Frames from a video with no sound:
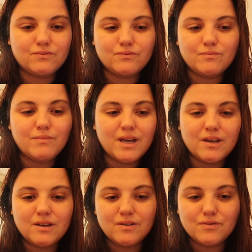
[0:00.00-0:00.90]

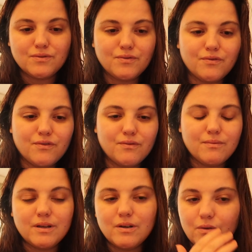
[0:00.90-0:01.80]
make
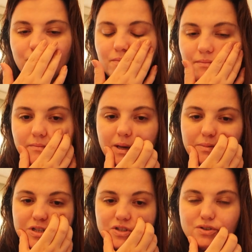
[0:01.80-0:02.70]
you know,
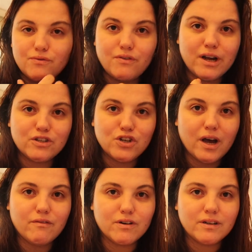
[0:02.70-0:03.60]
maybe just refresh
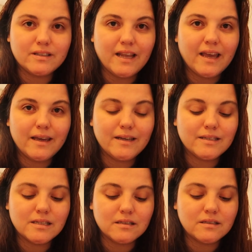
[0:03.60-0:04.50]
our
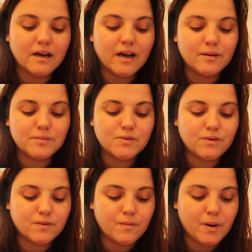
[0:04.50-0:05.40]
days and times
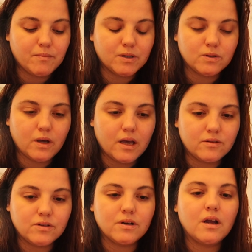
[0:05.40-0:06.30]
we remember
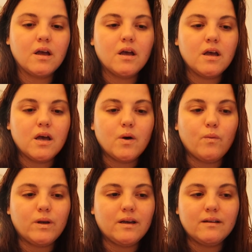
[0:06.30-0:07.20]
together
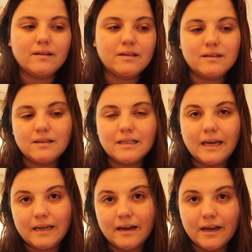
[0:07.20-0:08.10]
with a little
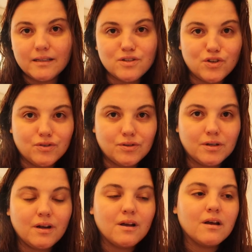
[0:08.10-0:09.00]
date night dinner.